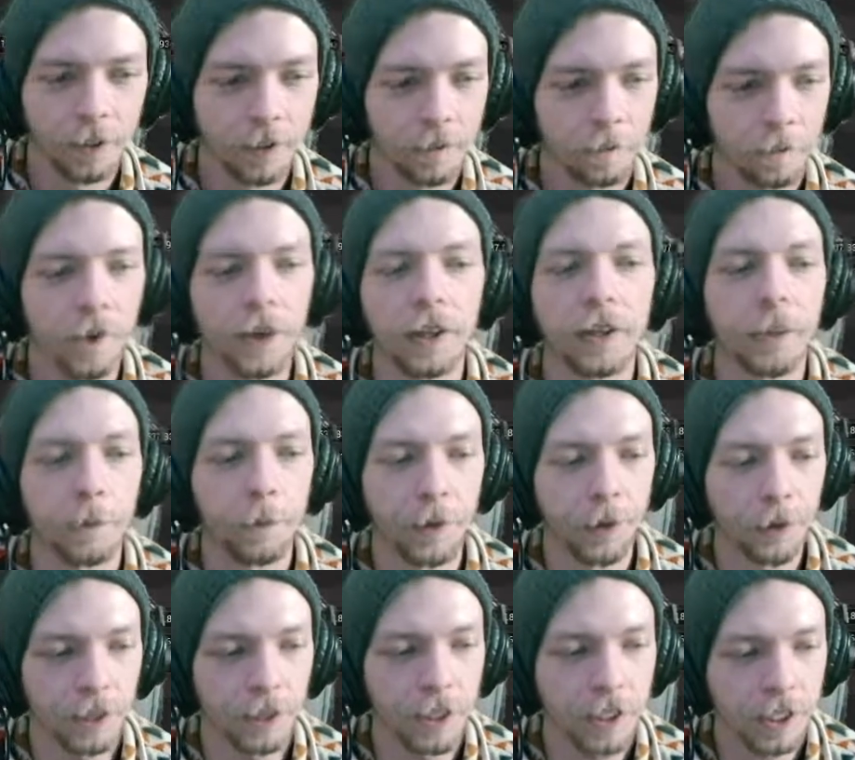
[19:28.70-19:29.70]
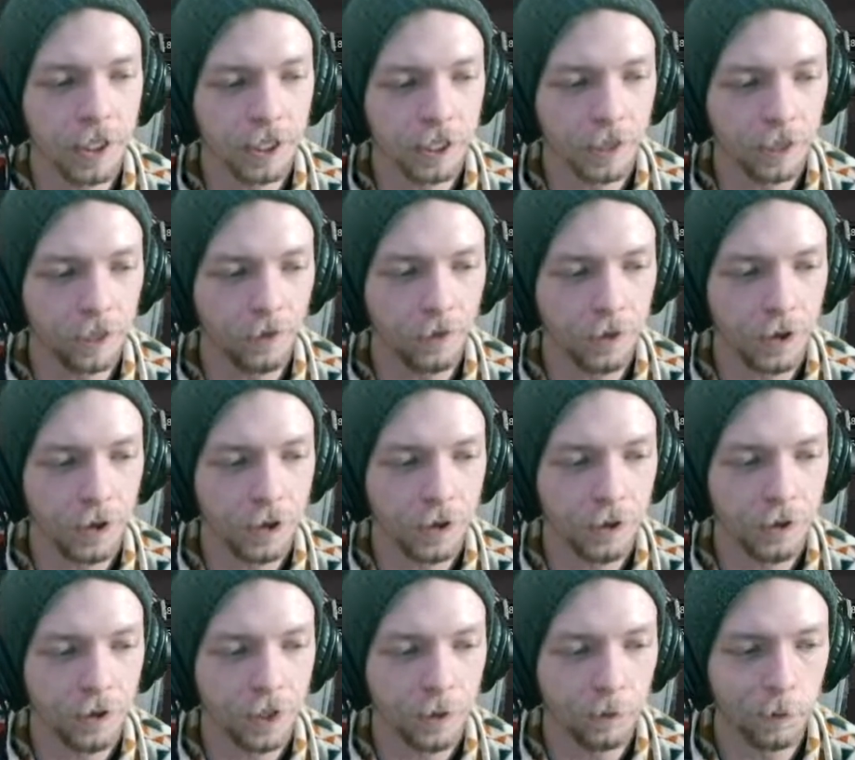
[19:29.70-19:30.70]
But the buildings and stuff, I can show
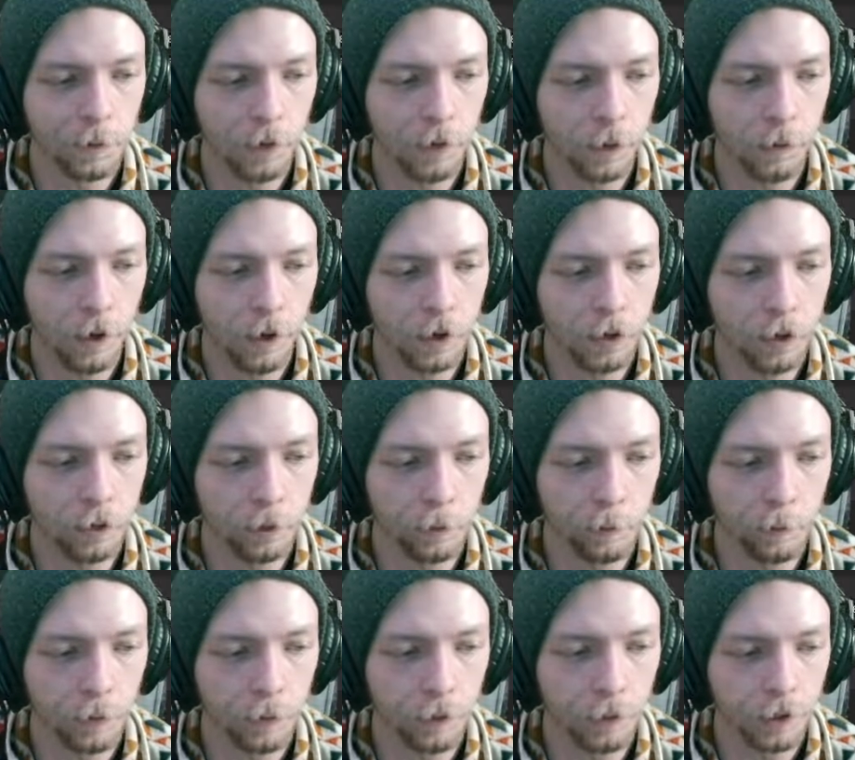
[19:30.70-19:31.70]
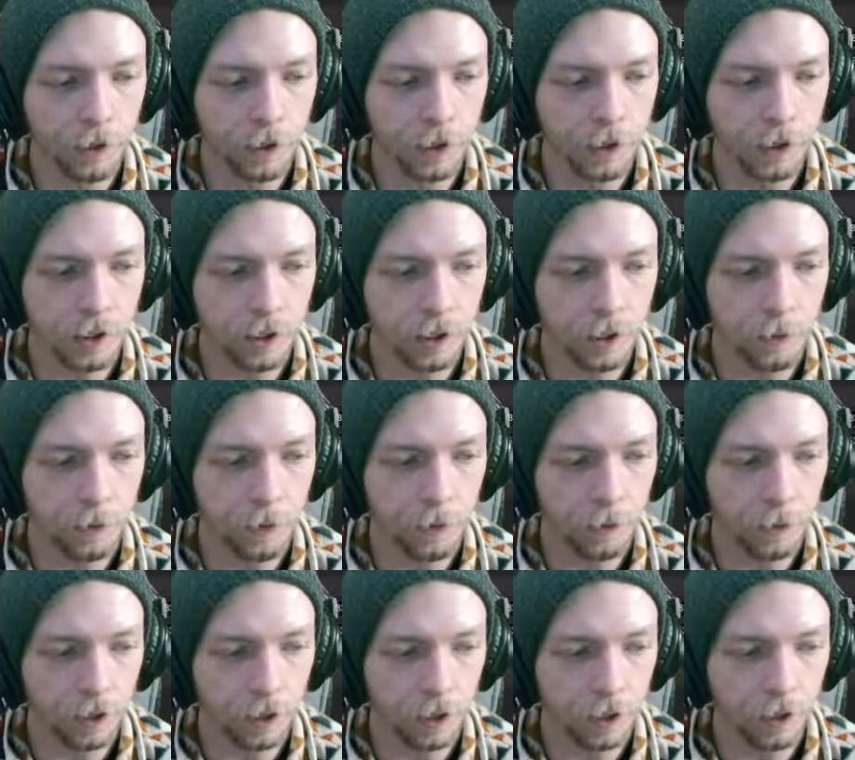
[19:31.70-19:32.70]
you some of our modular buildings that I've been
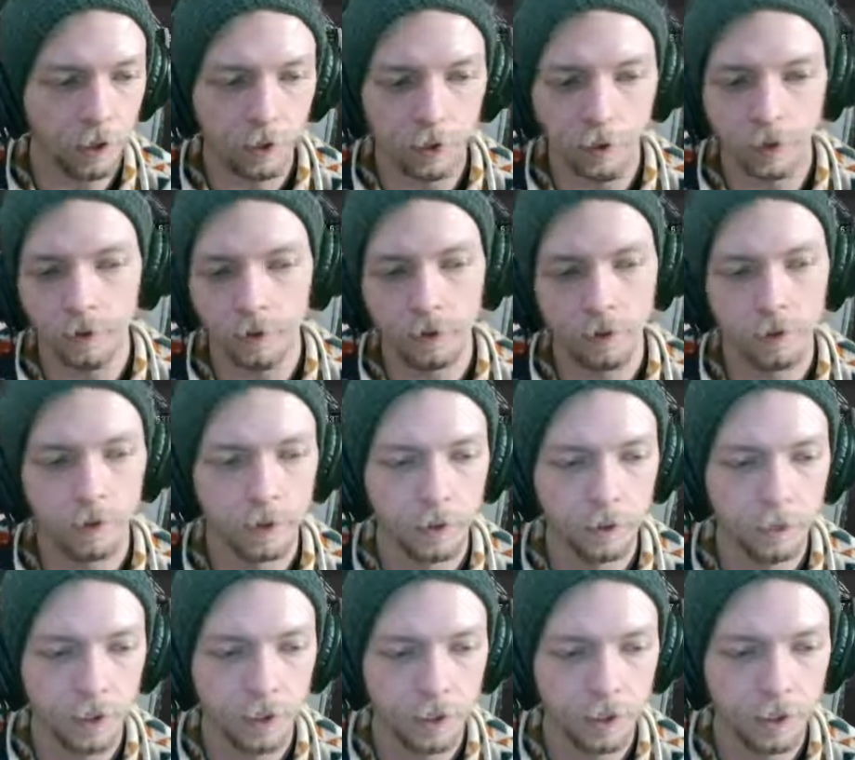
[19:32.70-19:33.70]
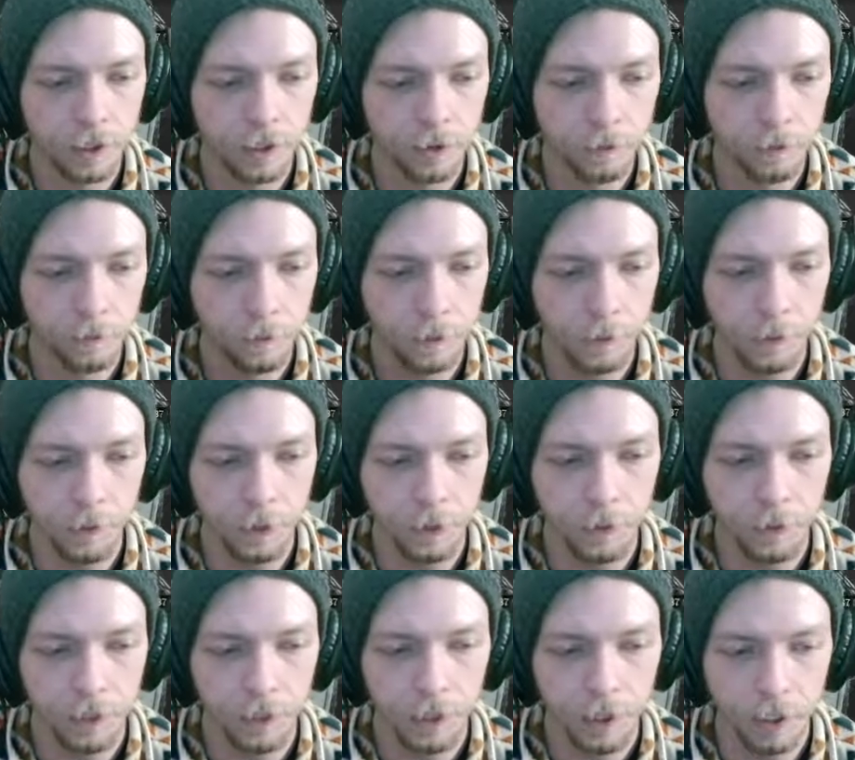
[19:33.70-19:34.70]
working on. Let me just pull some
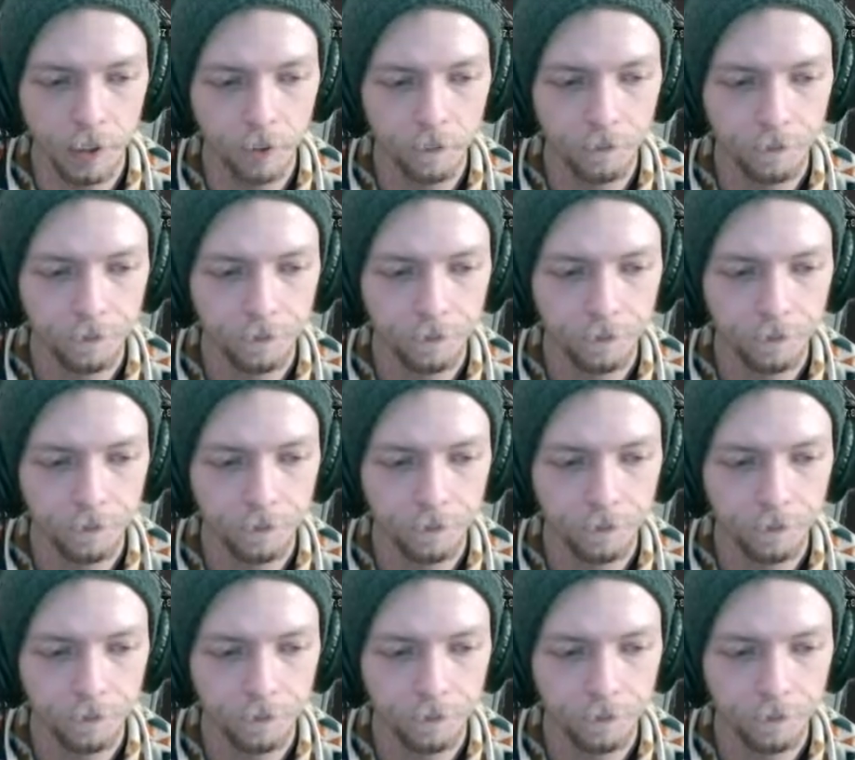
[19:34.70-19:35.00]
of these up.